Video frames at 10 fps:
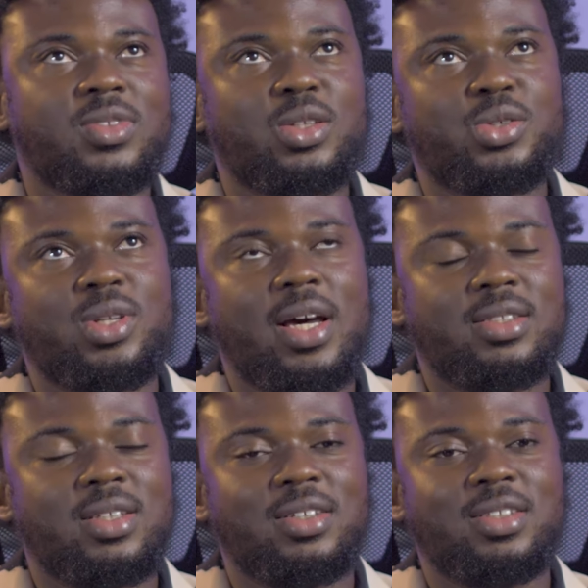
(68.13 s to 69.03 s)
There's also
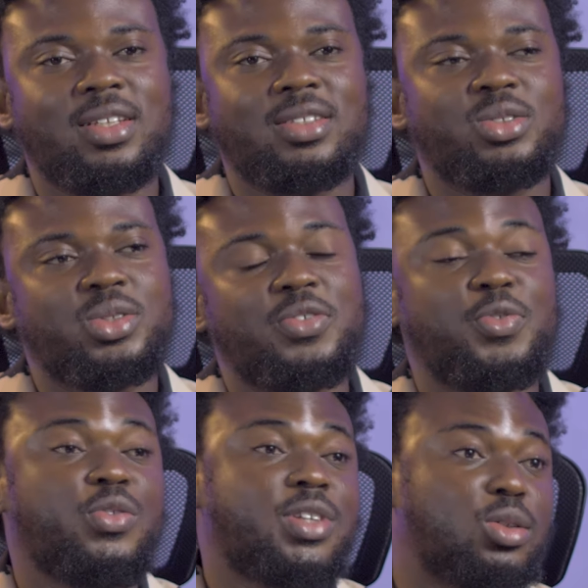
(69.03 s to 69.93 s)
that, uh, there's also
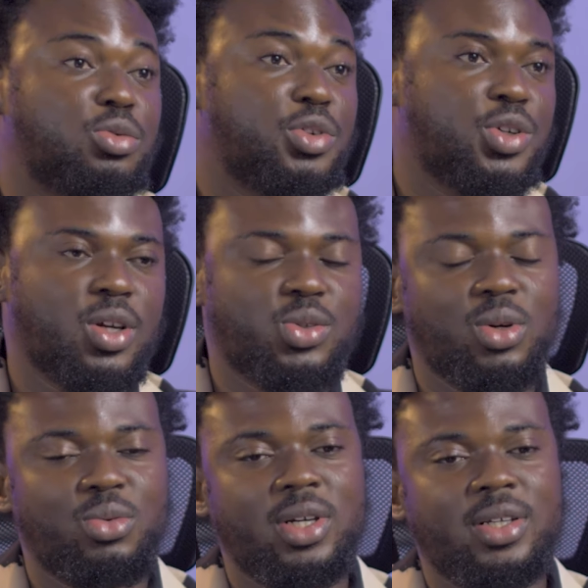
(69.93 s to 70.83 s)
the fear of saturation
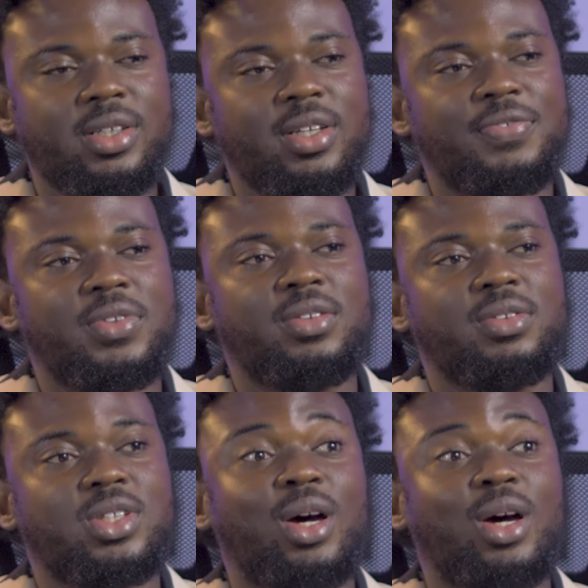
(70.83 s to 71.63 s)
as well, where if the